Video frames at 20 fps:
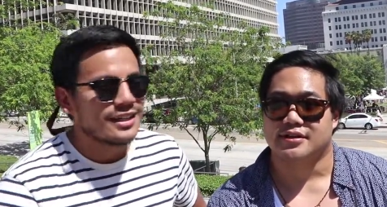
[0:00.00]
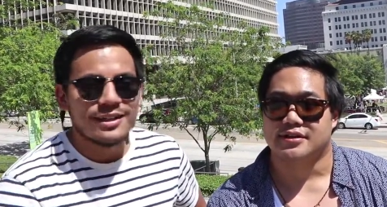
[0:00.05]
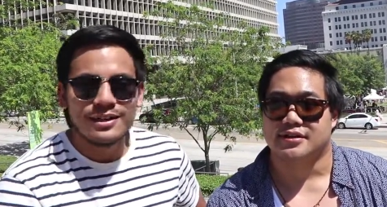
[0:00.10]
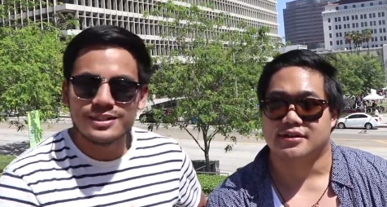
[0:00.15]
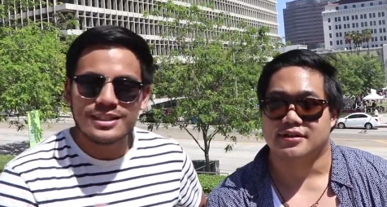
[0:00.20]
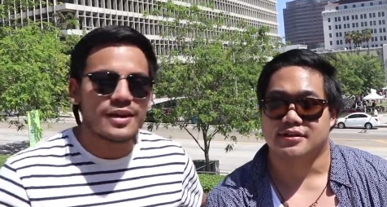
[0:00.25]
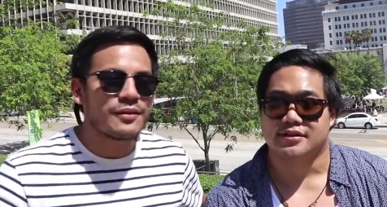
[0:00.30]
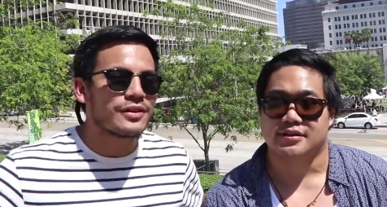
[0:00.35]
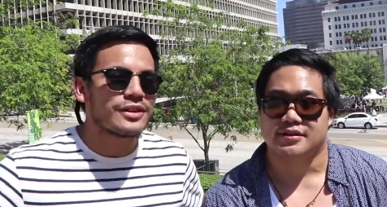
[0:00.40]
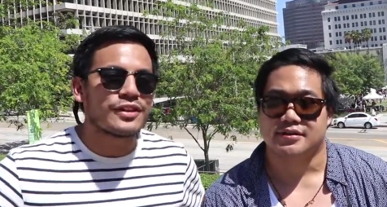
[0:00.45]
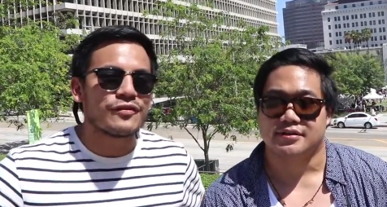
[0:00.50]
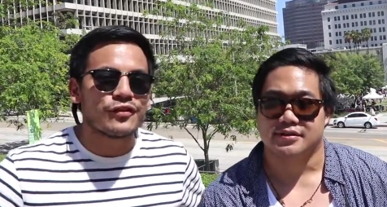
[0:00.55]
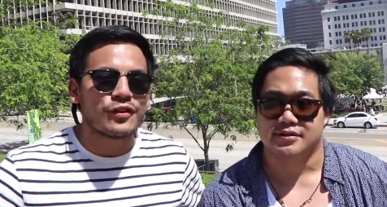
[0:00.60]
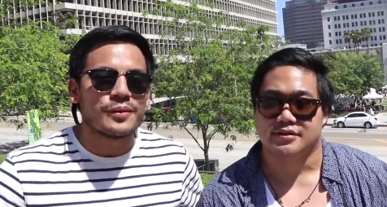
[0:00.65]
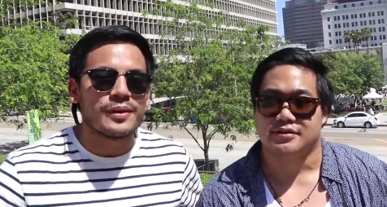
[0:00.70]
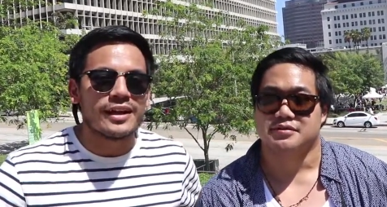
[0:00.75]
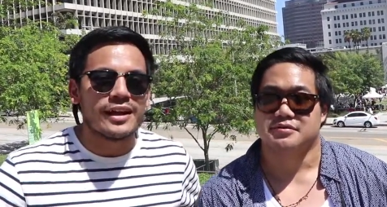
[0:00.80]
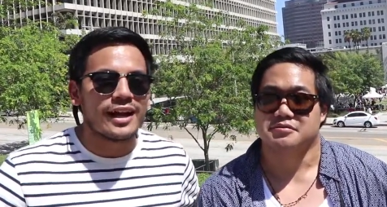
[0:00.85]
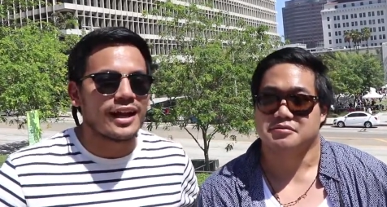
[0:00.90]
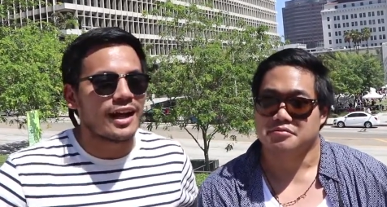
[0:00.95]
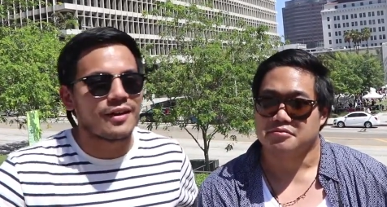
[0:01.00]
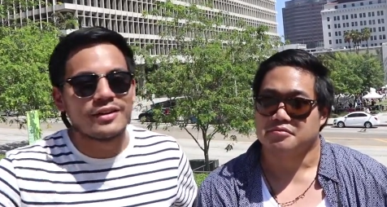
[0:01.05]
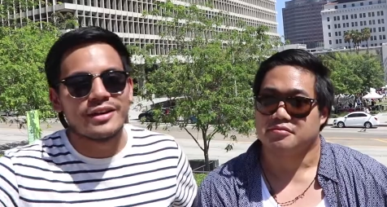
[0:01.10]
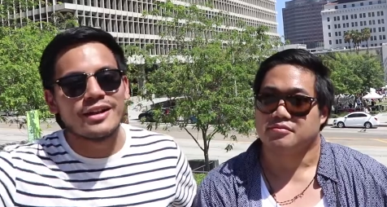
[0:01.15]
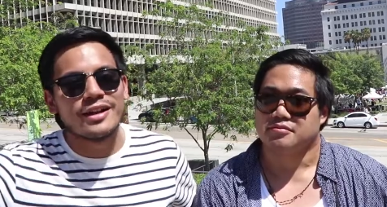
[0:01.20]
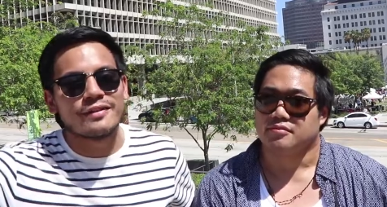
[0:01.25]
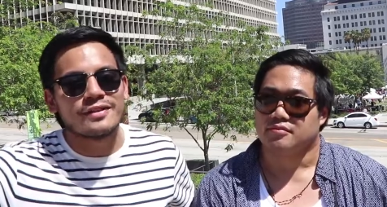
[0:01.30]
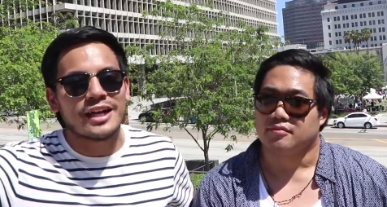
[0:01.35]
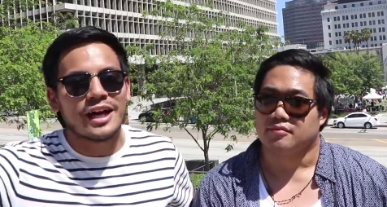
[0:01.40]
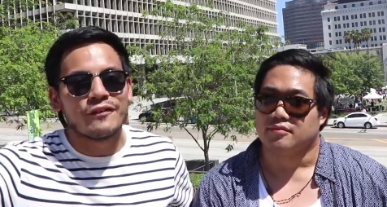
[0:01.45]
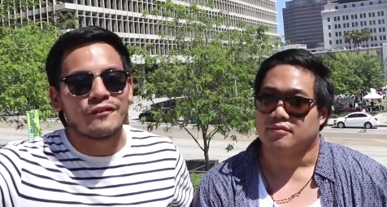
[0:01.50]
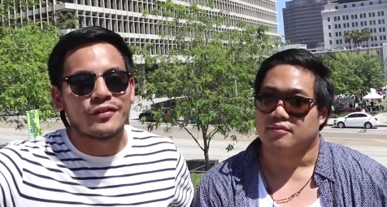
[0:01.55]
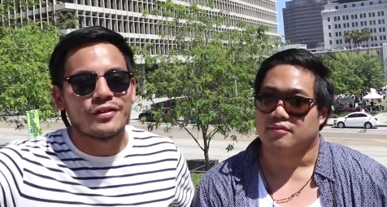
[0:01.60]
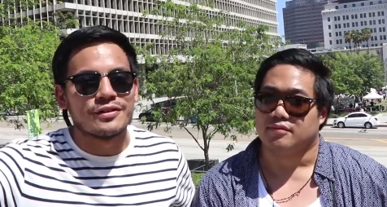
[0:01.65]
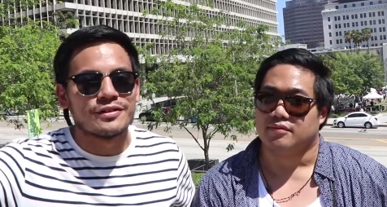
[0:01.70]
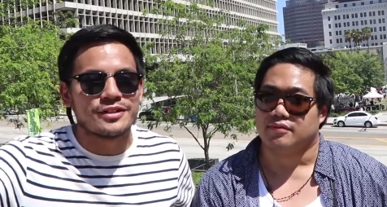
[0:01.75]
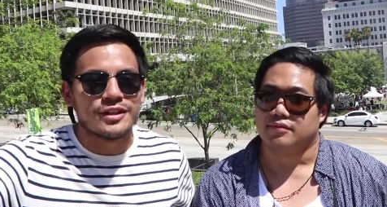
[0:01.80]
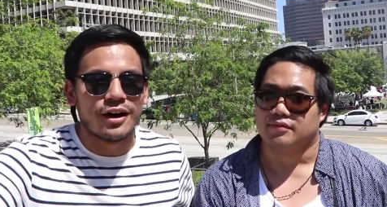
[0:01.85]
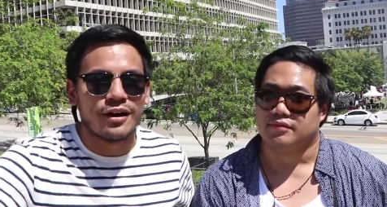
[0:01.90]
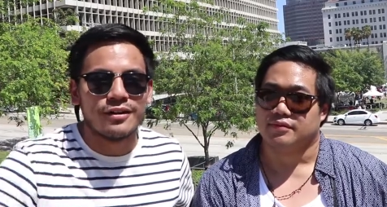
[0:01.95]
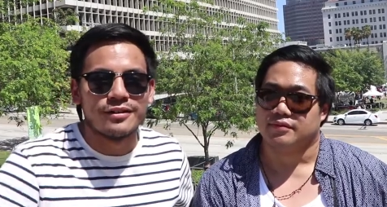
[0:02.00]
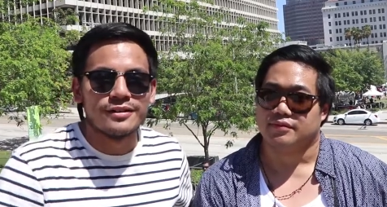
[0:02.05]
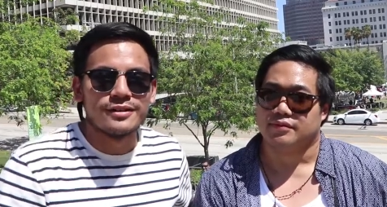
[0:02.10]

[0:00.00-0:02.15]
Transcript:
Speaker 1: there's everything for me, and I really love Thai food, so.